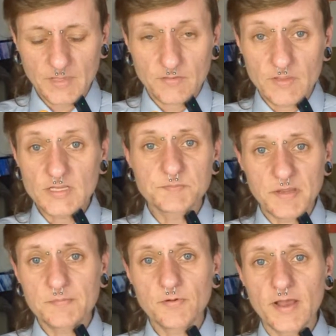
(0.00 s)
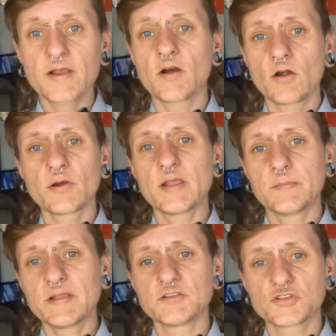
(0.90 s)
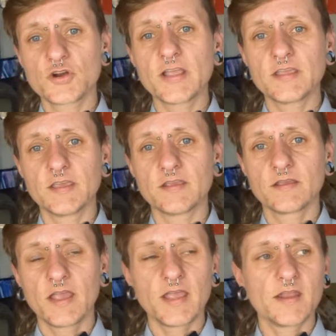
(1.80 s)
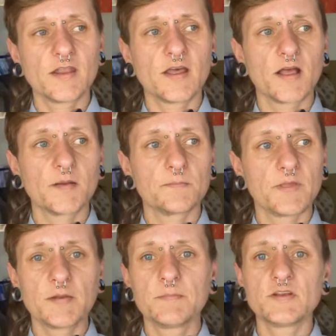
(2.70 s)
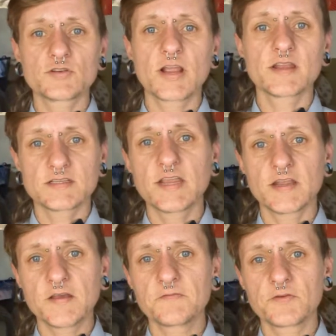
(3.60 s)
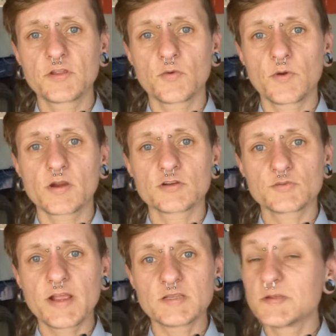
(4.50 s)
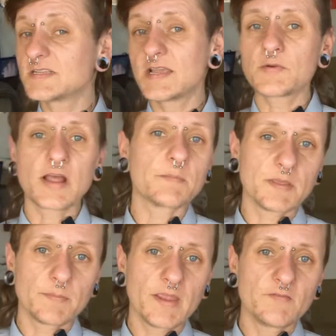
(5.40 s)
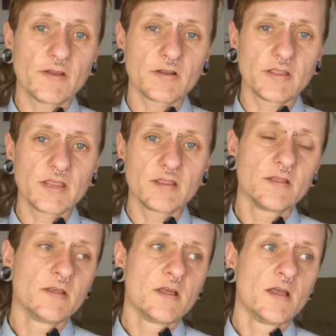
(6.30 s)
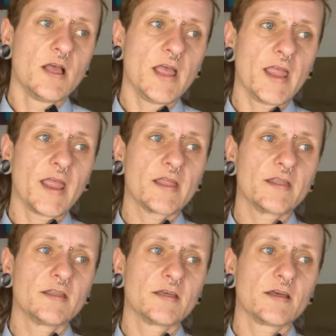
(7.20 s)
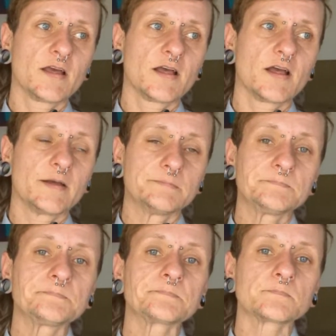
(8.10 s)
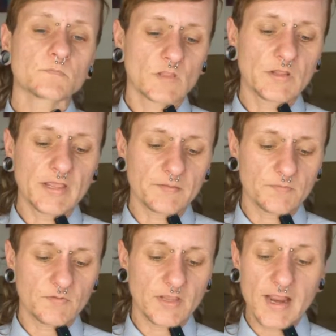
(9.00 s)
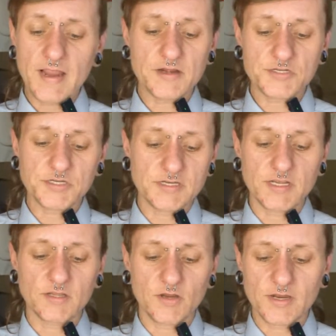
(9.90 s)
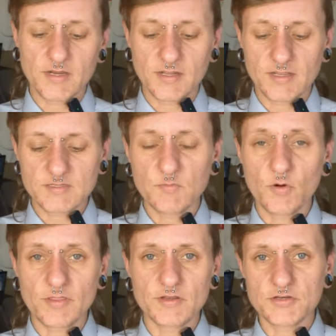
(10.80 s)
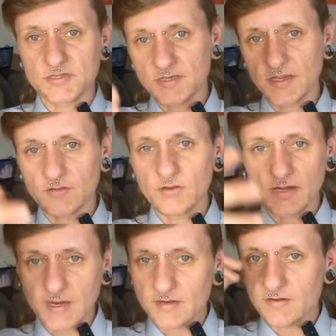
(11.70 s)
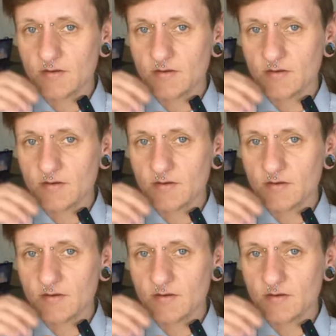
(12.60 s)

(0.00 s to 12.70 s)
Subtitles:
these people had already been striking and had been trying to stand up for their workers' rights because they were not being paid fairly. And like I actually did look into this more than just like looking at